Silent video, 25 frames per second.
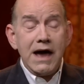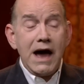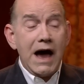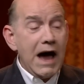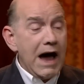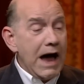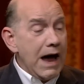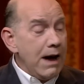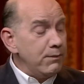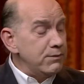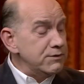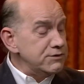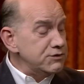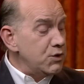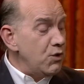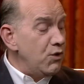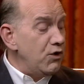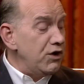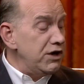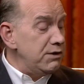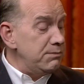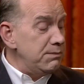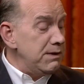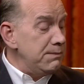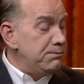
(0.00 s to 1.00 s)
I was
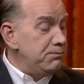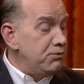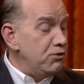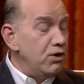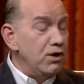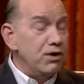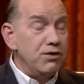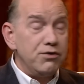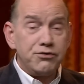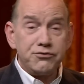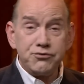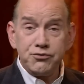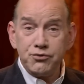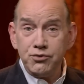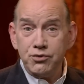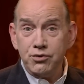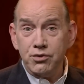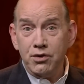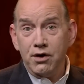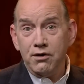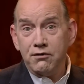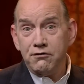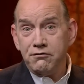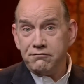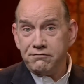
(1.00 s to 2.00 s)
going to be put through
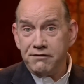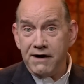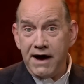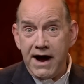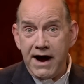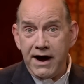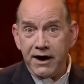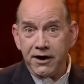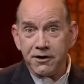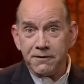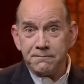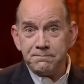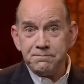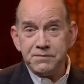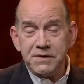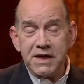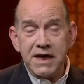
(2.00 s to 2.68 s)
fire.